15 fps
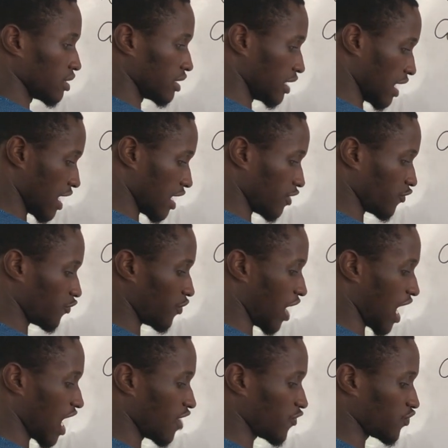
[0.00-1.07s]
Then
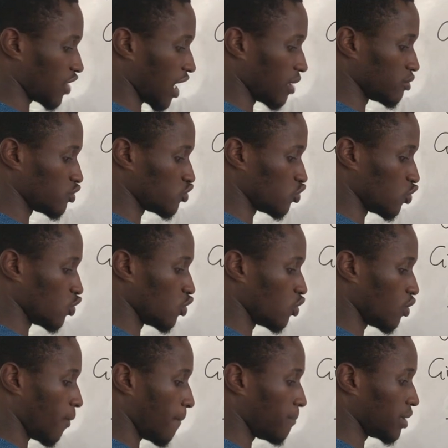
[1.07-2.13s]
5 times 2
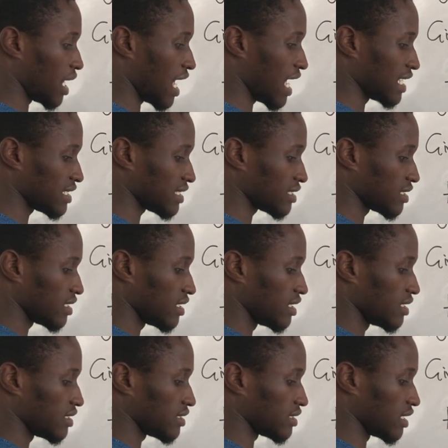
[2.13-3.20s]
plus
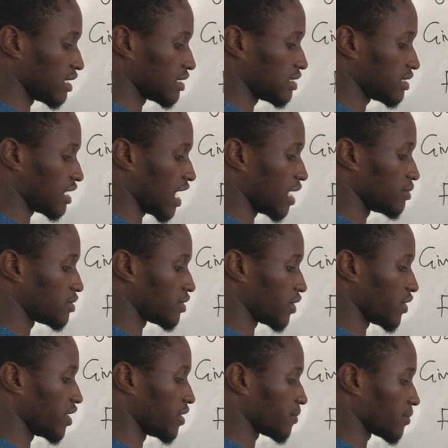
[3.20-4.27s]
6 times
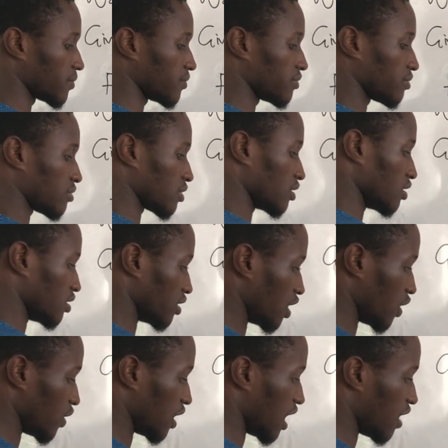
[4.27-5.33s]
3.
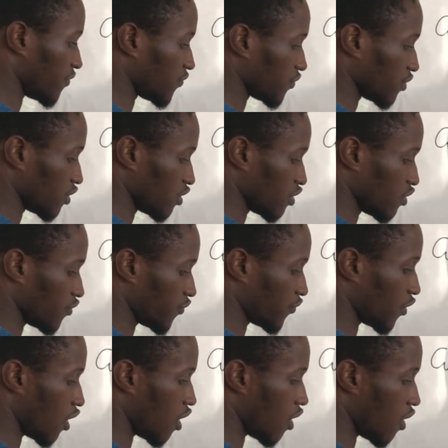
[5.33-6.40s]
Then you have
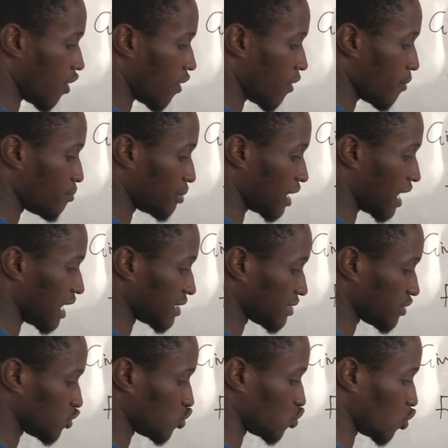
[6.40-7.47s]
4
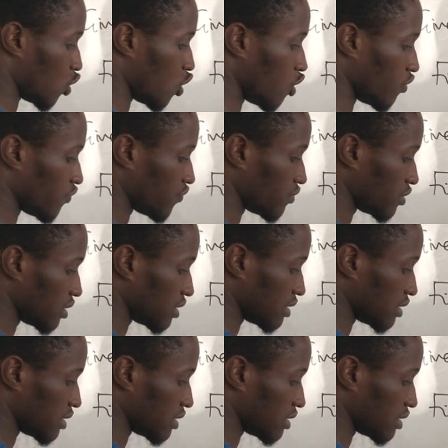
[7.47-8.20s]
plus 12.